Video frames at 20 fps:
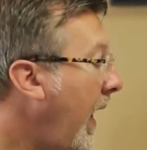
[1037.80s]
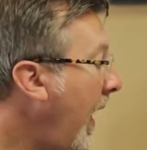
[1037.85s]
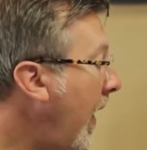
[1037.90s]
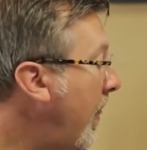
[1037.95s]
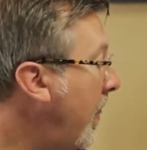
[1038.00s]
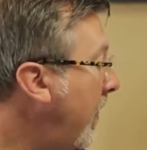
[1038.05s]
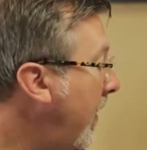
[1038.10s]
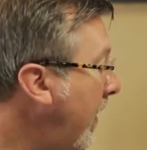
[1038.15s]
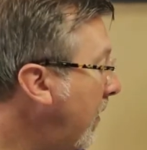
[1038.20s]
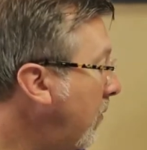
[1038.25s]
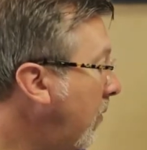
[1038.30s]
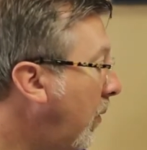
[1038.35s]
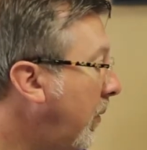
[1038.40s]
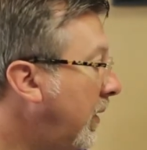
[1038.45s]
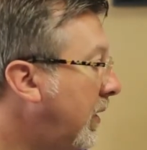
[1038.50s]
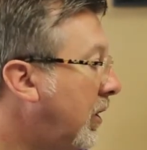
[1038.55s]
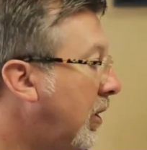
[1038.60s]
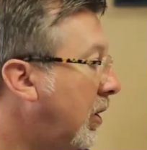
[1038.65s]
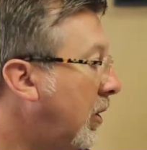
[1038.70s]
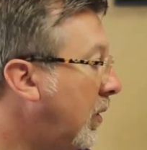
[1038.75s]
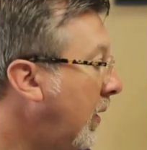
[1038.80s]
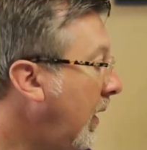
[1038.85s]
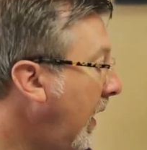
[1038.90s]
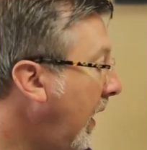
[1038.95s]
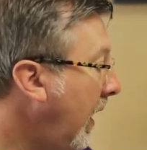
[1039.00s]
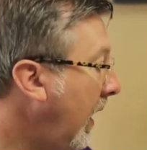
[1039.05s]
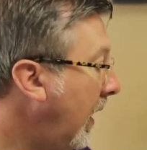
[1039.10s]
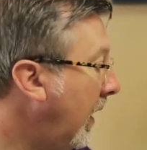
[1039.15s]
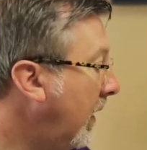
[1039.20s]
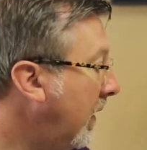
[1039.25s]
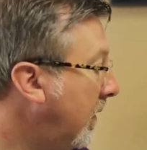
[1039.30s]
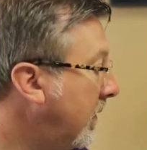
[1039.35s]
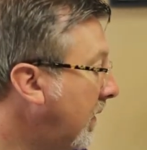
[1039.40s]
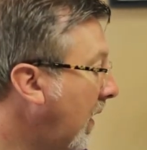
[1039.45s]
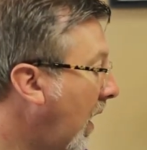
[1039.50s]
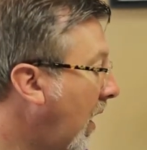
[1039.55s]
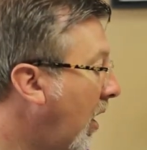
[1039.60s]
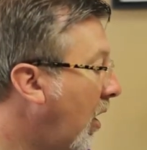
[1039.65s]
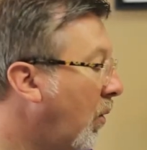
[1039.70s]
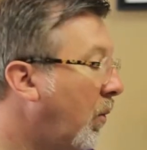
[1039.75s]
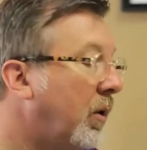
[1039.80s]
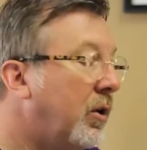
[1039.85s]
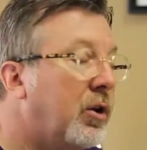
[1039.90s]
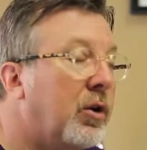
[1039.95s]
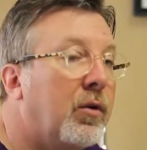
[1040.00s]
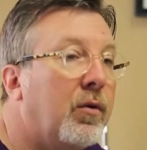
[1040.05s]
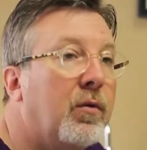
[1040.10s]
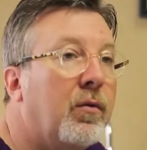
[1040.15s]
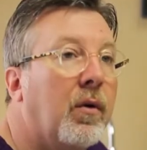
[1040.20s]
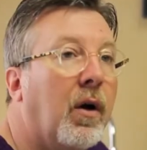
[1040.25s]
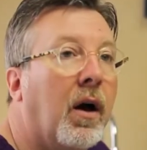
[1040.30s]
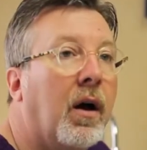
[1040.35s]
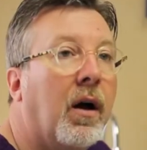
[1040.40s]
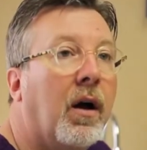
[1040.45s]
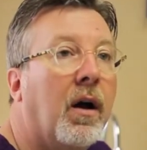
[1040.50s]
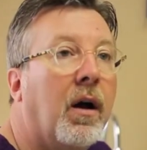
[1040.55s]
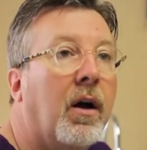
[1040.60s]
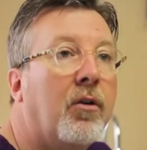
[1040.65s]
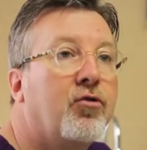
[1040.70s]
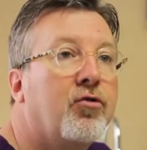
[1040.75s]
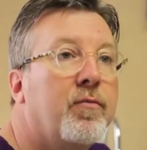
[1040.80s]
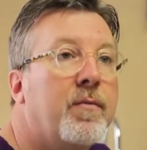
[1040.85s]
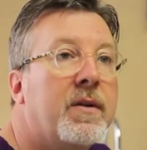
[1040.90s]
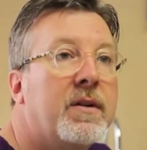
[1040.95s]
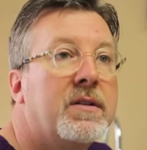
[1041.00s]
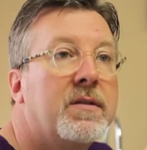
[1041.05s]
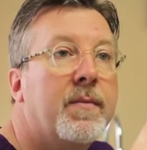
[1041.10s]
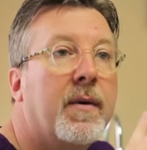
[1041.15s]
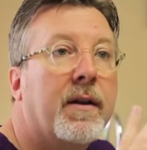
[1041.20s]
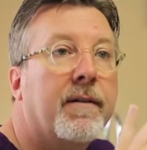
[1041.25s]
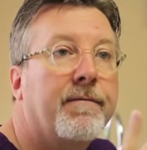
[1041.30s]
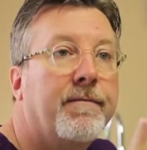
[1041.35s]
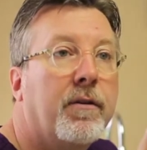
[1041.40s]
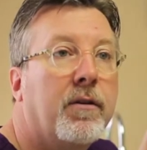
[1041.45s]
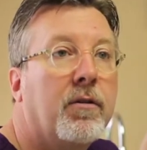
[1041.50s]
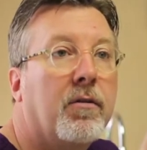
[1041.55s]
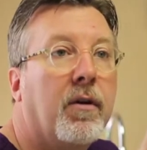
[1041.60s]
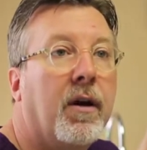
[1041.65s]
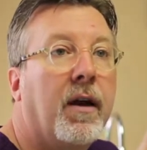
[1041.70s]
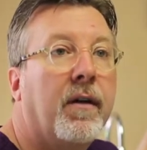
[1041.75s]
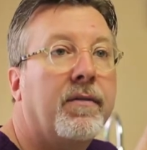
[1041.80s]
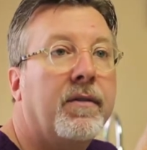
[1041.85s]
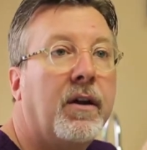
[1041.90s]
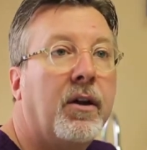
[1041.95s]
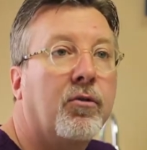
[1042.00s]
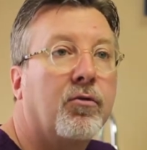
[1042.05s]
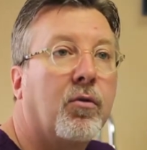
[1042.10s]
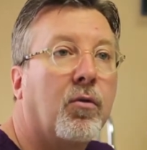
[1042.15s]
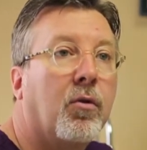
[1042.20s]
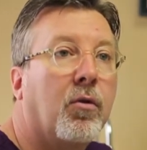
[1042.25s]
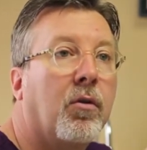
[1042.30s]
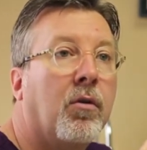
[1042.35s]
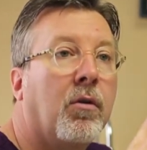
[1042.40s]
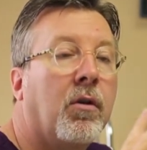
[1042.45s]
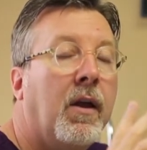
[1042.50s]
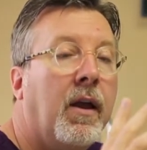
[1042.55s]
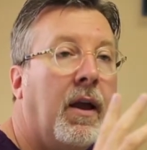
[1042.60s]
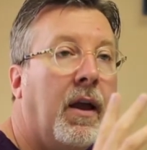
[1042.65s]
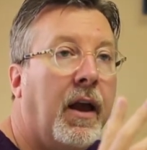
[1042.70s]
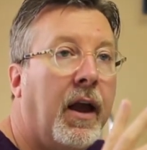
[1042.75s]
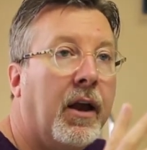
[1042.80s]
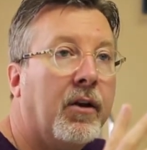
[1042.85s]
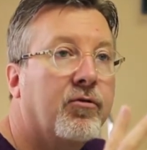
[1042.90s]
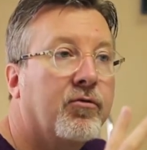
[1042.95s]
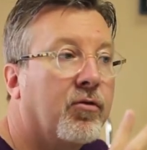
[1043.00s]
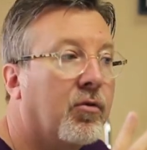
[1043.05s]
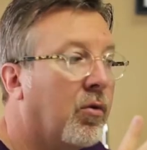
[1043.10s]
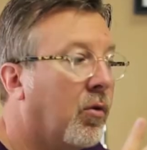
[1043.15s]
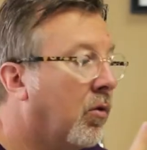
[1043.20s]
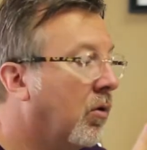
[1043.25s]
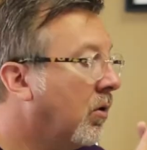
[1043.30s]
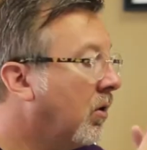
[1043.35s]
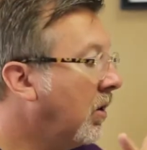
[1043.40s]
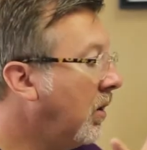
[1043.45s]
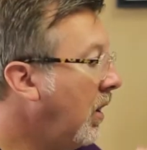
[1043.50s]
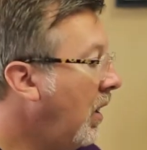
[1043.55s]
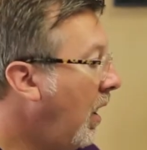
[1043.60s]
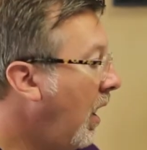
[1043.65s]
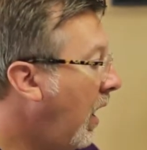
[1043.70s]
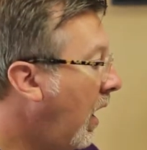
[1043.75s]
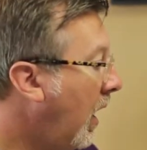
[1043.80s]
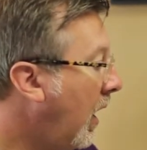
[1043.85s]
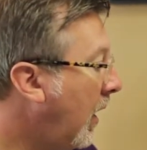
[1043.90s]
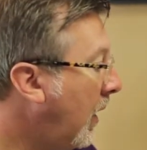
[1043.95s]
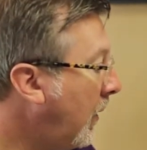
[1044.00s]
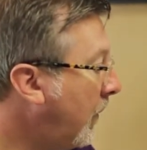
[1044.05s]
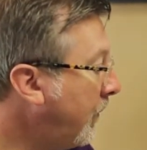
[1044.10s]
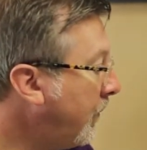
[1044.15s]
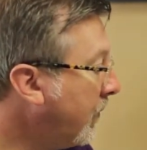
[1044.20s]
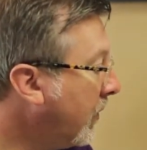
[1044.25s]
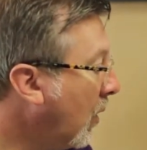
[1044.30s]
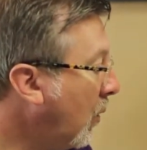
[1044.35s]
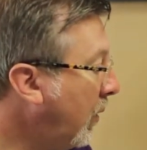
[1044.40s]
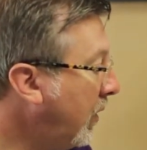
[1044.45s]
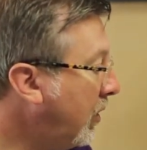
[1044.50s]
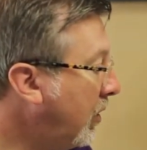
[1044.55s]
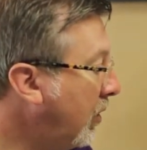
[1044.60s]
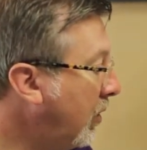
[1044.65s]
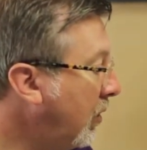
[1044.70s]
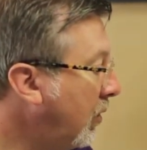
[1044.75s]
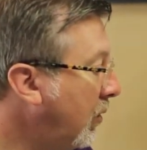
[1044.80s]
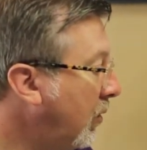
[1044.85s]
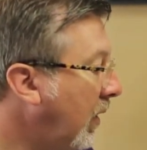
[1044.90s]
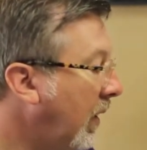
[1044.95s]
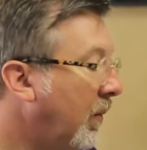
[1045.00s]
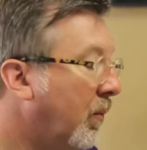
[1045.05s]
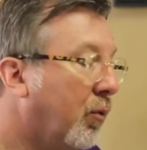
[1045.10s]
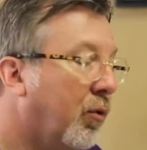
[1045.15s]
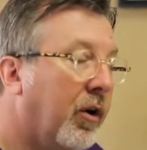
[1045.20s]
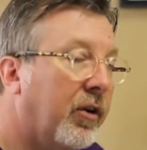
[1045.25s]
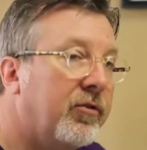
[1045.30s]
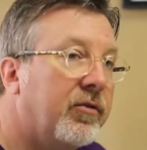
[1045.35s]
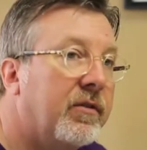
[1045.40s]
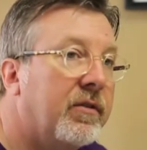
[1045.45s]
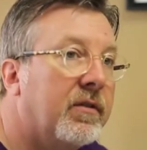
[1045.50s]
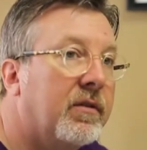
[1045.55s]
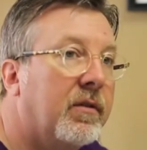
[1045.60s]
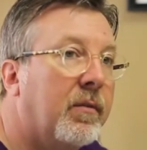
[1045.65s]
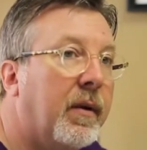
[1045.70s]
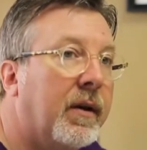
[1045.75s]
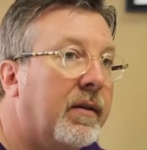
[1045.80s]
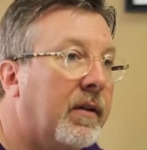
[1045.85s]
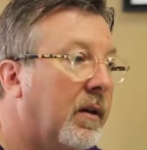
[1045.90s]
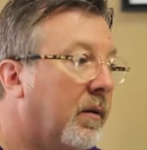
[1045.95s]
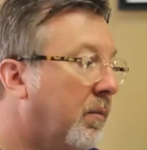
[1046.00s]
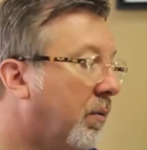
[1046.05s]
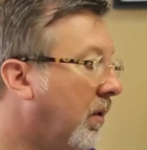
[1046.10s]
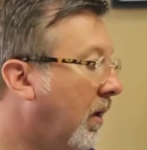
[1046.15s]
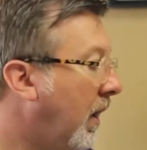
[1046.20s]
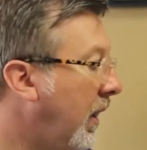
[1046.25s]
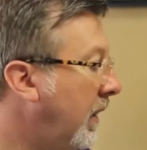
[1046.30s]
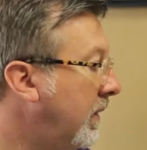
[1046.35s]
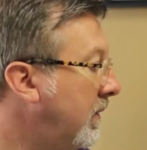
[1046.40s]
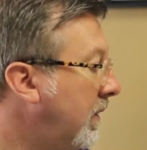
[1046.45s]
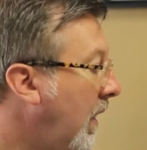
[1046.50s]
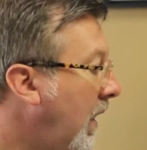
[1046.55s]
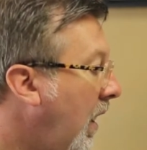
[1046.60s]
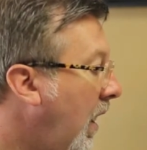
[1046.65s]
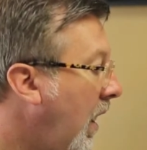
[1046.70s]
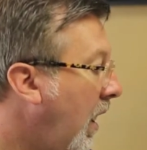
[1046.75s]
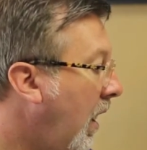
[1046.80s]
and then what we do is we do a tremendous amount of photographs, intraoral, extraoral, we do impressions to make the appliance.